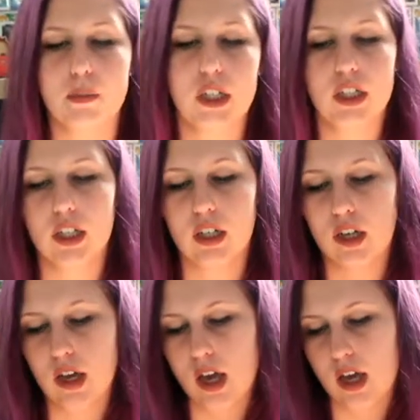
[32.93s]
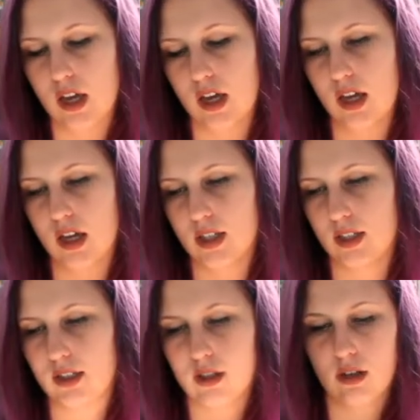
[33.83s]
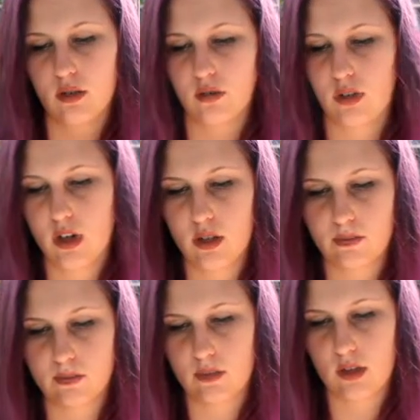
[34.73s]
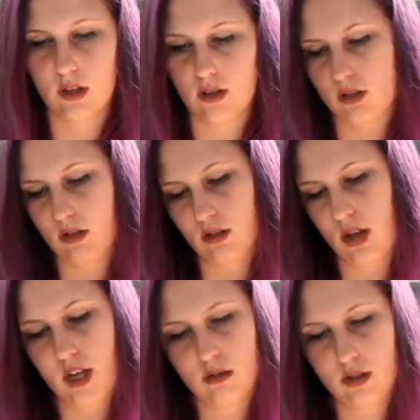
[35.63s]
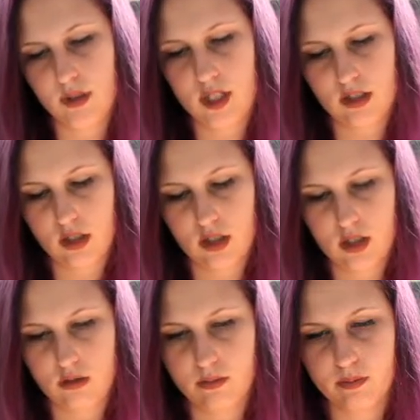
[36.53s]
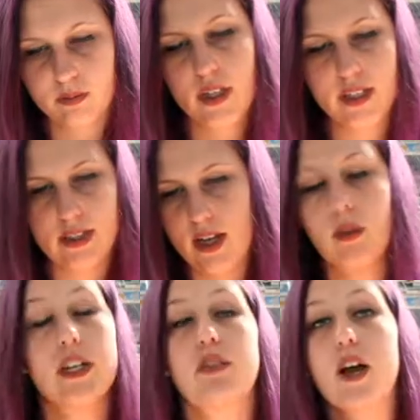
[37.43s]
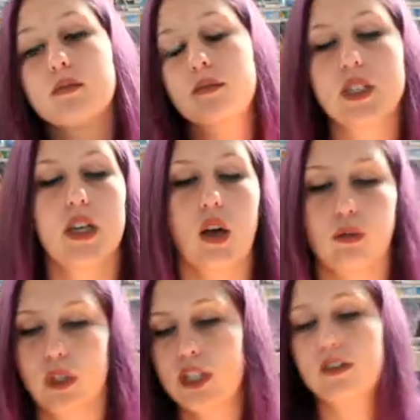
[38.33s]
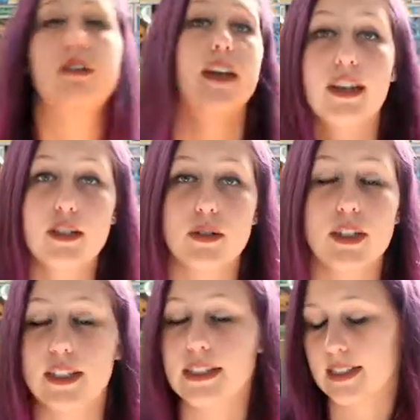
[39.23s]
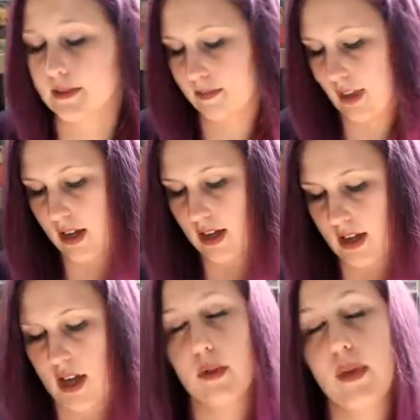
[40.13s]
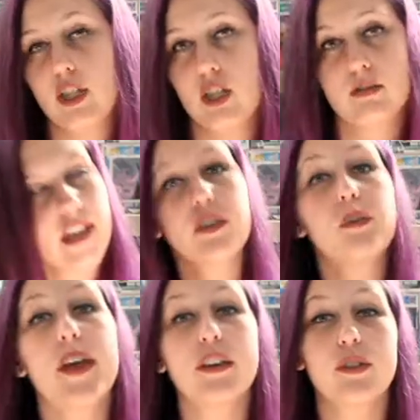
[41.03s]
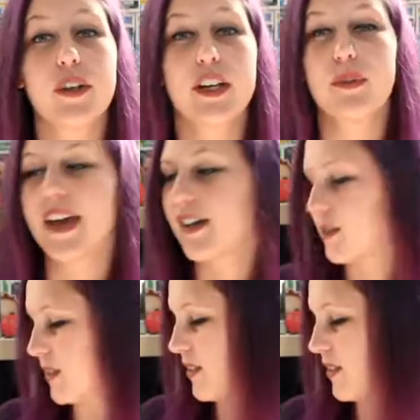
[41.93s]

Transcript: book is from I don't know because there's no place saying where it's from. So, we just gonna get into it because I'm impatient. It's from Penguin Random House.